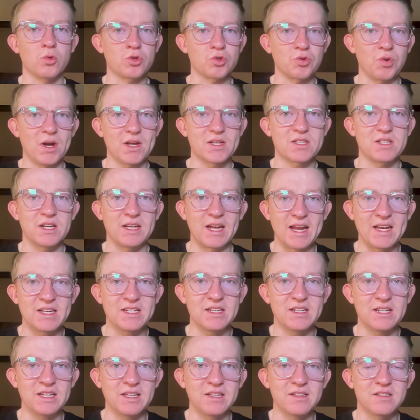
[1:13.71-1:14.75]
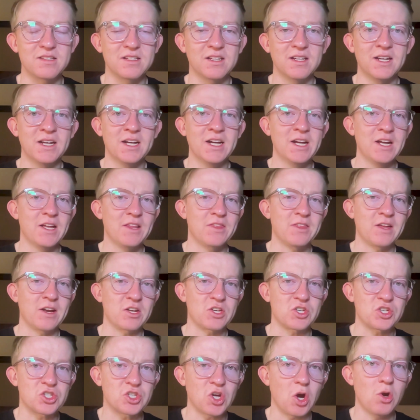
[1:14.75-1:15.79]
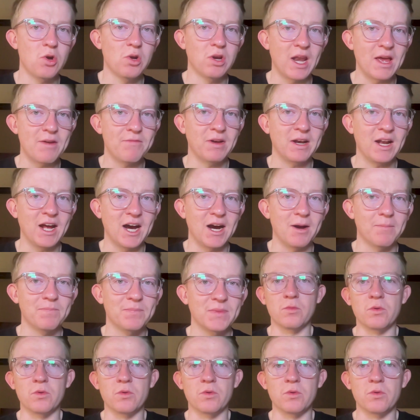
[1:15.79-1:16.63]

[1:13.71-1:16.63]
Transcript: trusted entities that are so levered up?